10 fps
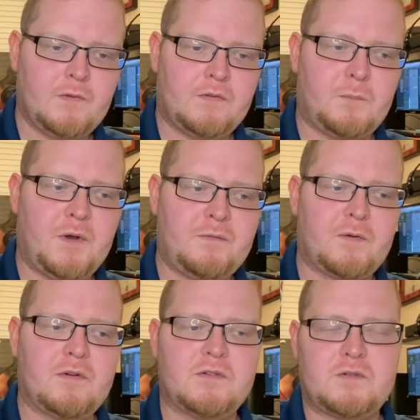the
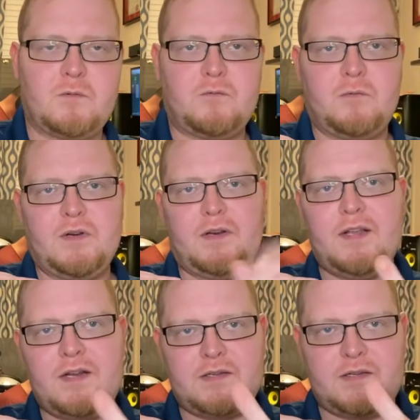buffers will
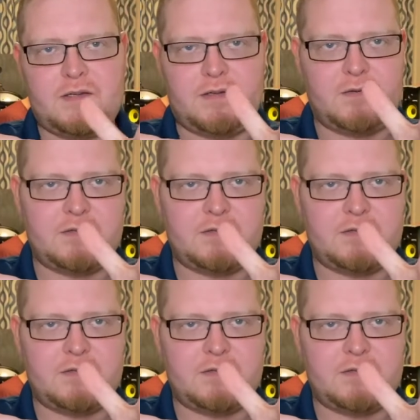release those